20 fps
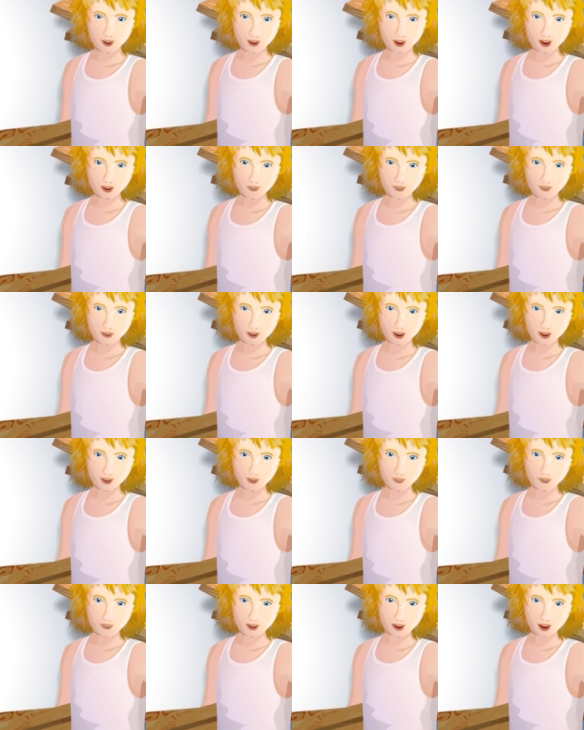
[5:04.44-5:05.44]
needed for a
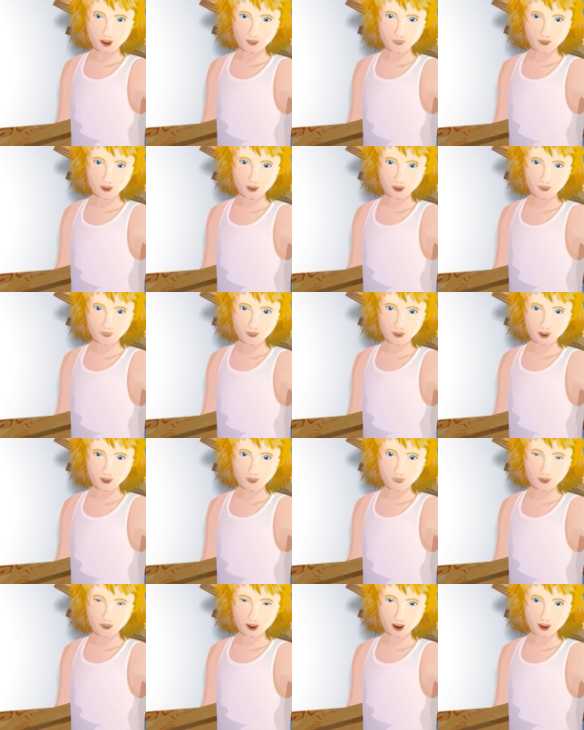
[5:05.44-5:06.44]
comfortable hand
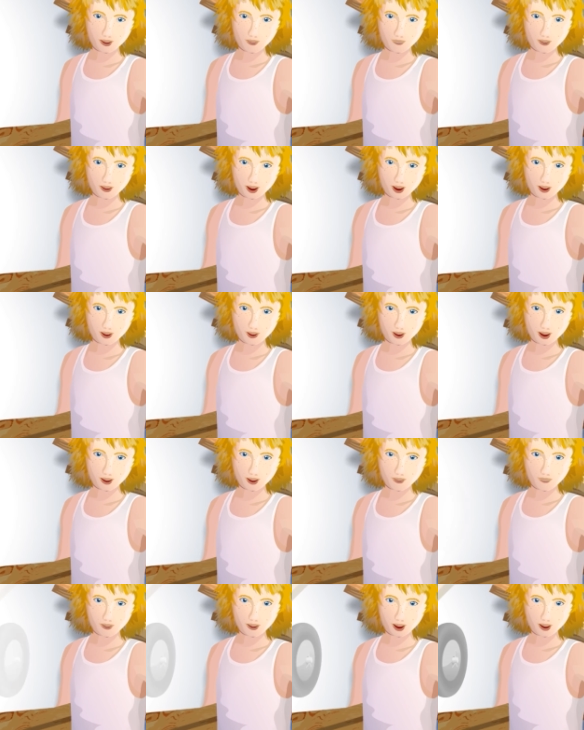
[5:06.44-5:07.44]
position. Now,
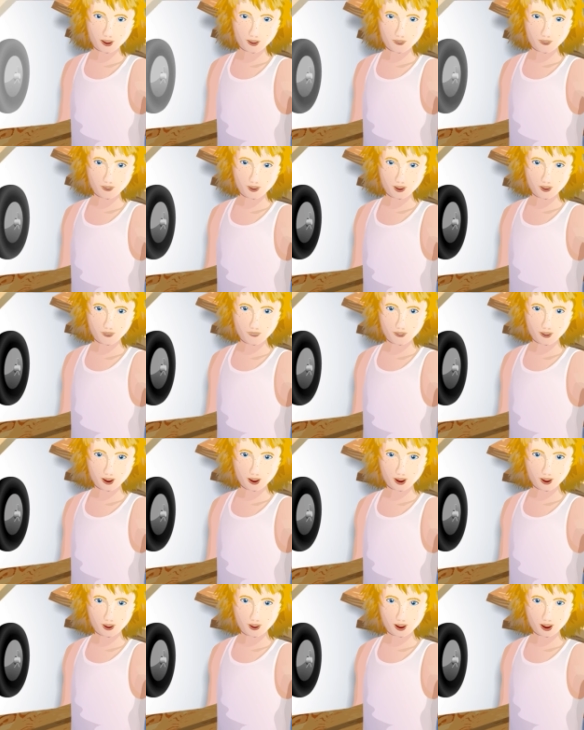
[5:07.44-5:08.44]
with the perfect
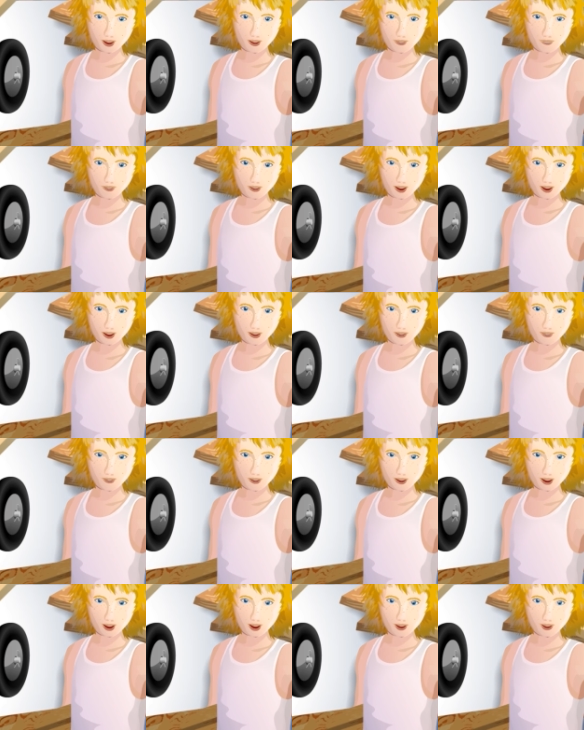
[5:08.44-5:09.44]
length for your driver,
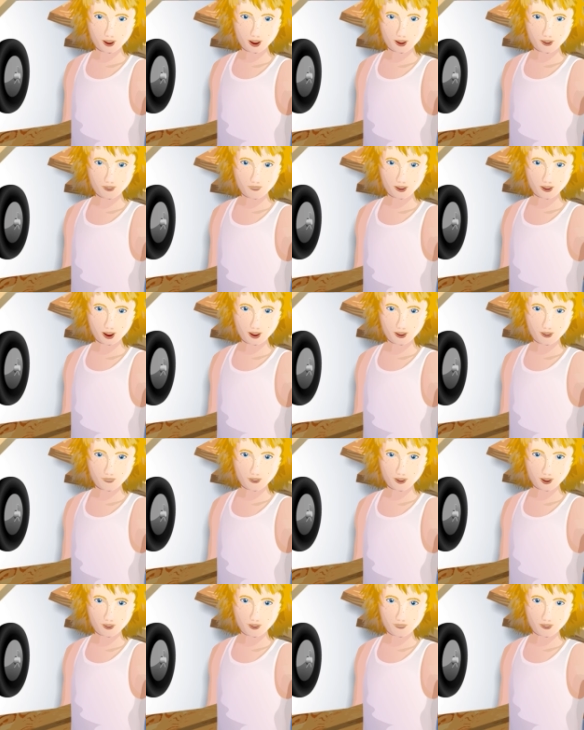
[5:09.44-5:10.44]
tie the
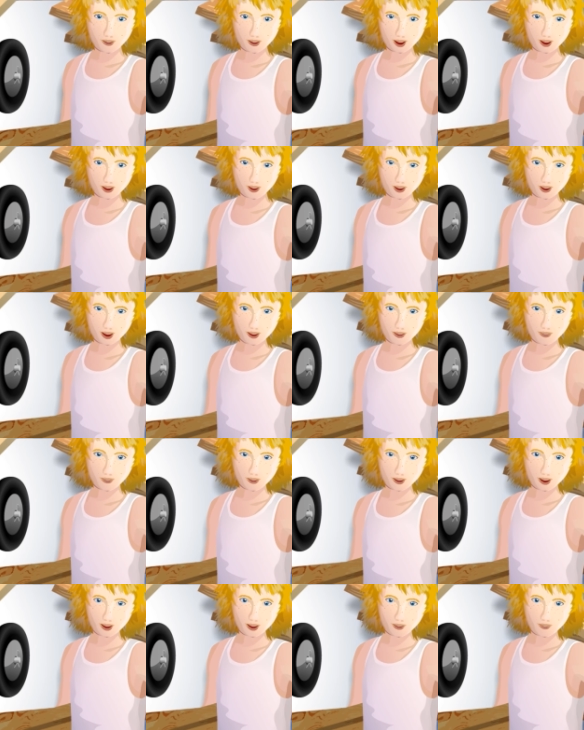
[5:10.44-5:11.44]
rope into a
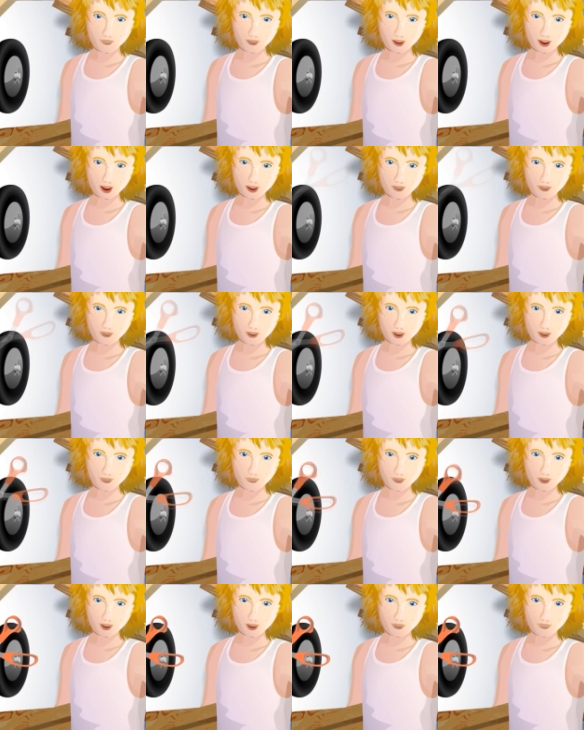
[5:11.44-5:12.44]
knot underneath the
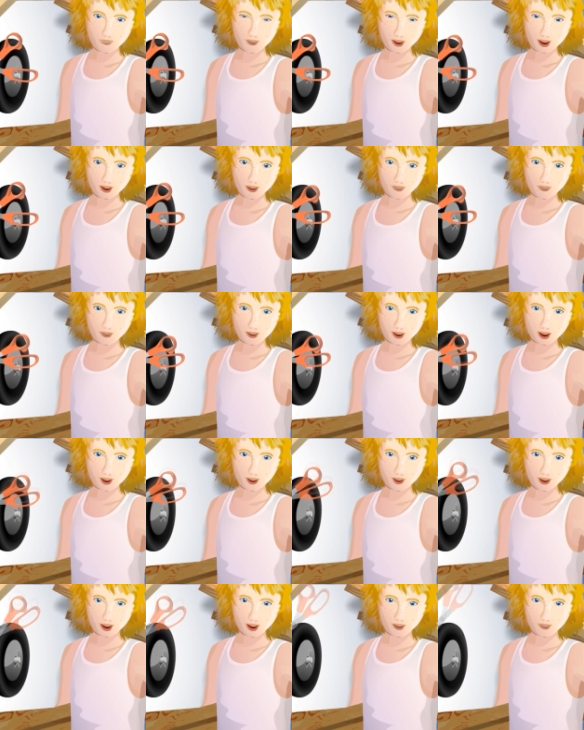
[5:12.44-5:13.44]
billy cart and cut off
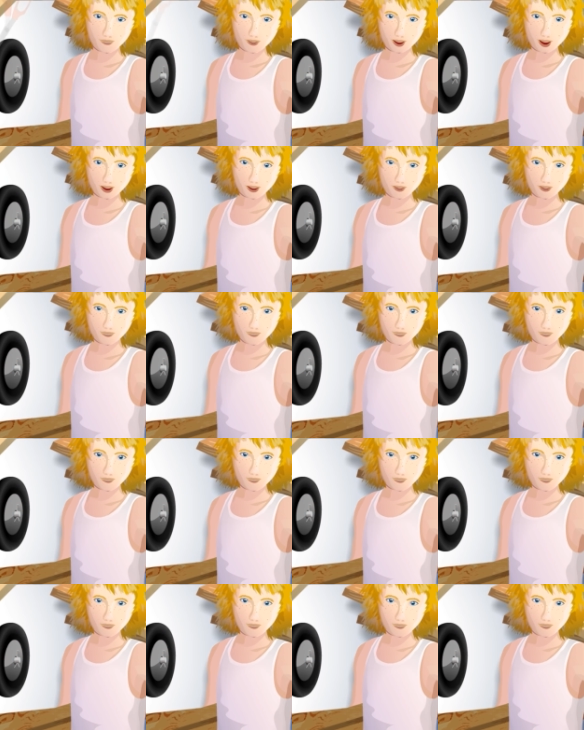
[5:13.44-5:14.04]
the excess.